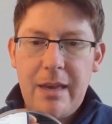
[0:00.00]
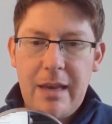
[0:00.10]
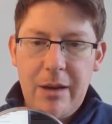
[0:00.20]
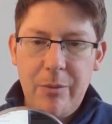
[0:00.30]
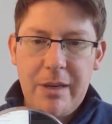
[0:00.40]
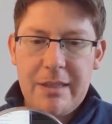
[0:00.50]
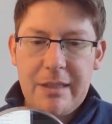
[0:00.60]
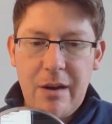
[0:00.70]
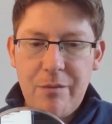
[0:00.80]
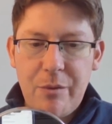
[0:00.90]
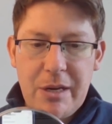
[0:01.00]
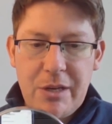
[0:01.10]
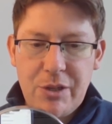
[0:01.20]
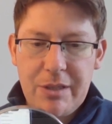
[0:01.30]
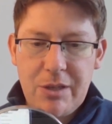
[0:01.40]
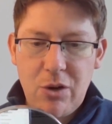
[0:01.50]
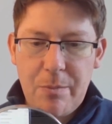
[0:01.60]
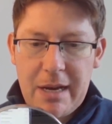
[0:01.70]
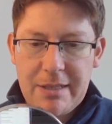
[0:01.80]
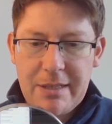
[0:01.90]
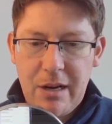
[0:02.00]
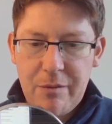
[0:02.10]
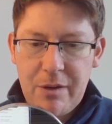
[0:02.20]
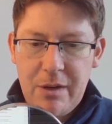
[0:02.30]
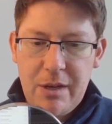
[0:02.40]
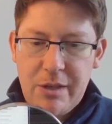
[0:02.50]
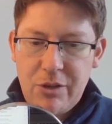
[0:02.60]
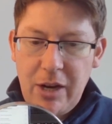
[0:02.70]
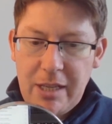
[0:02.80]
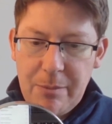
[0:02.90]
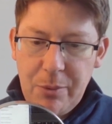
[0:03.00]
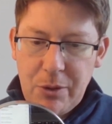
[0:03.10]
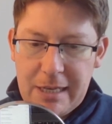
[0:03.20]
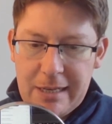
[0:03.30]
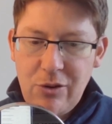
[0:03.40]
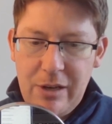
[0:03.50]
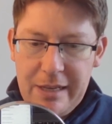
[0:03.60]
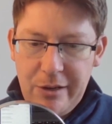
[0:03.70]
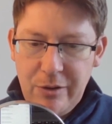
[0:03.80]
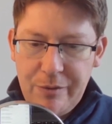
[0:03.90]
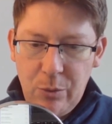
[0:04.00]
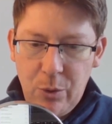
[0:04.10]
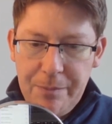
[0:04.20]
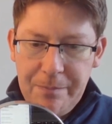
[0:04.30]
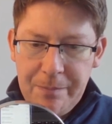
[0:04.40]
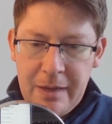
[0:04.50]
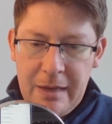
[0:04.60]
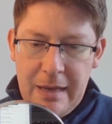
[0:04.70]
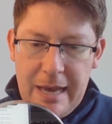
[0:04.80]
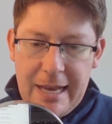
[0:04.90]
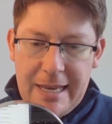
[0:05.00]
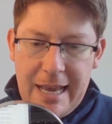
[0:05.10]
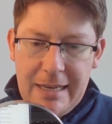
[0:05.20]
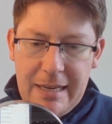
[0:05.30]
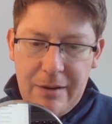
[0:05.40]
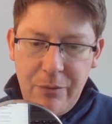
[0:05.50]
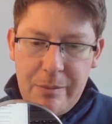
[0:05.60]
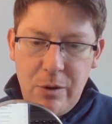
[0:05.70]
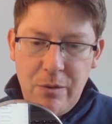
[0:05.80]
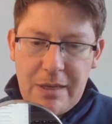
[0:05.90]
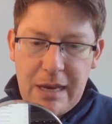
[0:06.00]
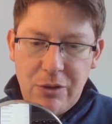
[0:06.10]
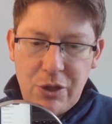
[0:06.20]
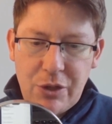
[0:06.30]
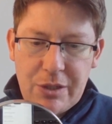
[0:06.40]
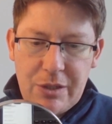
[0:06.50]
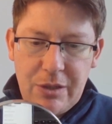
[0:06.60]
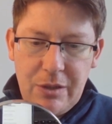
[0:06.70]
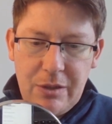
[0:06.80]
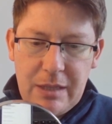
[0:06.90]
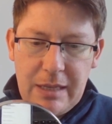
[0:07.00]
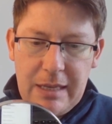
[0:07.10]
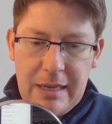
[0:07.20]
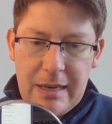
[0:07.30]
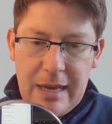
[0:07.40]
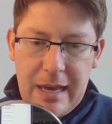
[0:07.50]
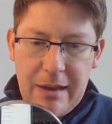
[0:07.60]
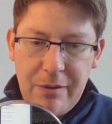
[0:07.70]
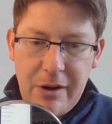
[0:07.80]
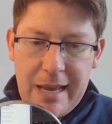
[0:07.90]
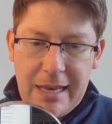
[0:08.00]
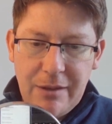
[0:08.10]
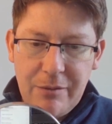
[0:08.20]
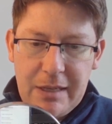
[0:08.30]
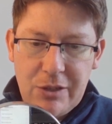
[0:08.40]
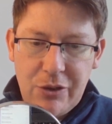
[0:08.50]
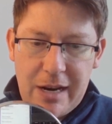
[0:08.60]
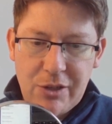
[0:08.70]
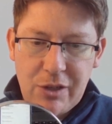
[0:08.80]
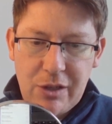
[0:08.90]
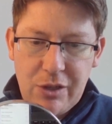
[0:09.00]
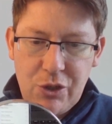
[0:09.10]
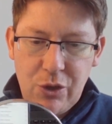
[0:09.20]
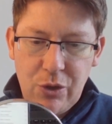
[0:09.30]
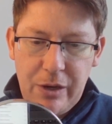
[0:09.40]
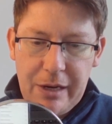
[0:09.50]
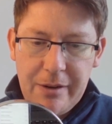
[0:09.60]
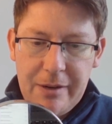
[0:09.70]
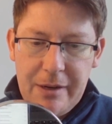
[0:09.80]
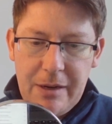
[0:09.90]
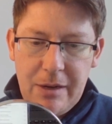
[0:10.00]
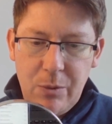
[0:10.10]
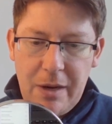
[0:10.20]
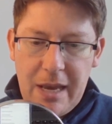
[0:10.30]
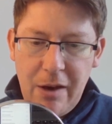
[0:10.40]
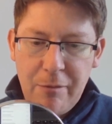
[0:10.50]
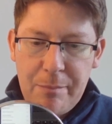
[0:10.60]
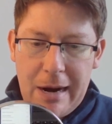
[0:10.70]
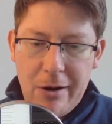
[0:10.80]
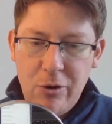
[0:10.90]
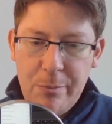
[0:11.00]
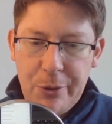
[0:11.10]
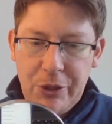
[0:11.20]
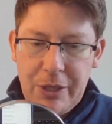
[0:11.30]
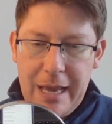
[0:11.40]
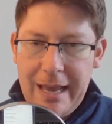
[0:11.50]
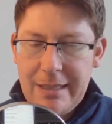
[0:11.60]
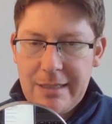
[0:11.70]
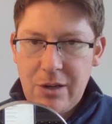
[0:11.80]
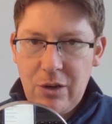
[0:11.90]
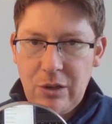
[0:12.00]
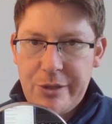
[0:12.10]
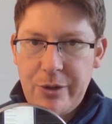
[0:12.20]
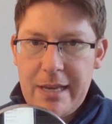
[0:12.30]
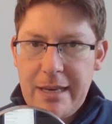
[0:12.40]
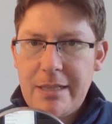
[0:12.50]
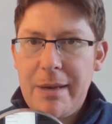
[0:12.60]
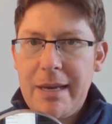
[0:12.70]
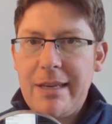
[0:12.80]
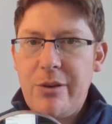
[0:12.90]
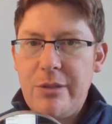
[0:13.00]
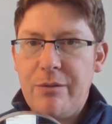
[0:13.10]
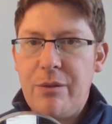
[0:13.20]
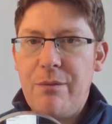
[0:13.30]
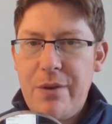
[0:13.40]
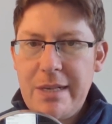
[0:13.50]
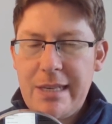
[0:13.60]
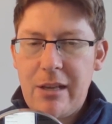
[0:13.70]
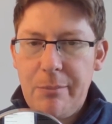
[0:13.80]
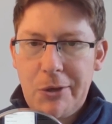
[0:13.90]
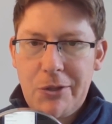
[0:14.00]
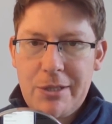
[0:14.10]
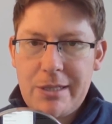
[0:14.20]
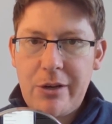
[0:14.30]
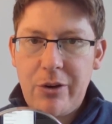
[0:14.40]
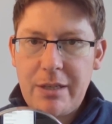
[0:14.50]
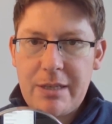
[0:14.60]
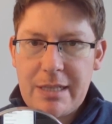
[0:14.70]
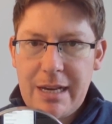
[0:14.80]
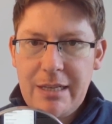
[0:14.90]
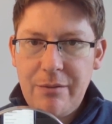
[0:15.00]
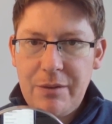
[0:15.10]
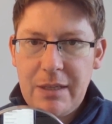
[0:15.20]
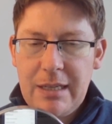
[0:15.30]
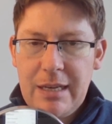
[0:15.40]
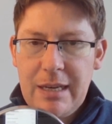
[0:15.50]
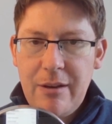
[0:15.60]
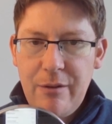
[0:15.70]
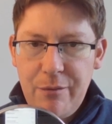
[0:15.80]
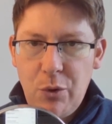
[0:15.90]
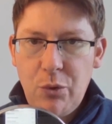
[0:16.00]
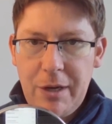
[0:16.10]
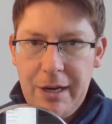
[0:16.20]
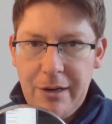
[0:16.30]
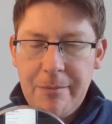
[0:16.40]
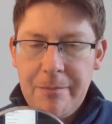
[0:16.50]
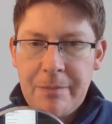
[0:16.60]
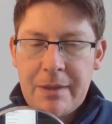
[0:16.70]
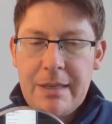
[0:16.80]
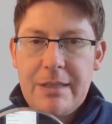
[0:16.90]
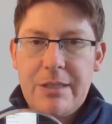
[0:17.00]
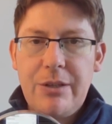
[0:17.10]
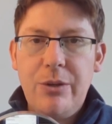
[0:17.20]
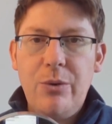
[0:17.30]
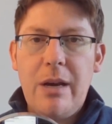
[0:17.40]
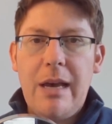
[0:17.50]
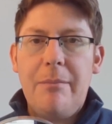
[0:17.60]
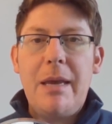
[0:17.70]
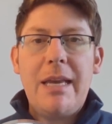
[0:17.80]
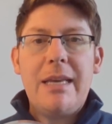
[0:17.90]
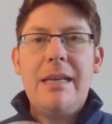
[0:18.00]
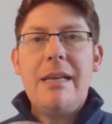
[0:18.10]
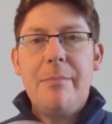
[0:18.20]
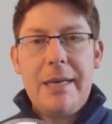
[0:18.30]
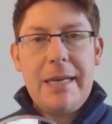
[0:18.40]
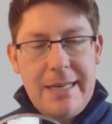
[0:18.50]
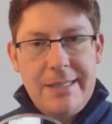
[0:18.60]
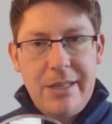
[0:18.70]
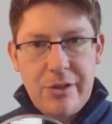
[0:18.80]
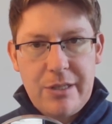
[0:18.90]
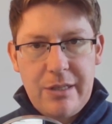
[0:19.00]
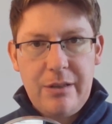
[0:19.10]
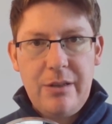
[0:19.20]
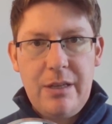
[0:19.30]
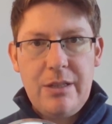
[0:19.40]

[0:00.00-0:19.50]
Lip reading: And we get the confirmation that Talkback is off. So that's a particularly useful one. Again, if we move down just to the very end of the interaction control here, we have power button ends call. So again, it's making use of the physical buttons that are on the side of the phone here to make it a little bit easier to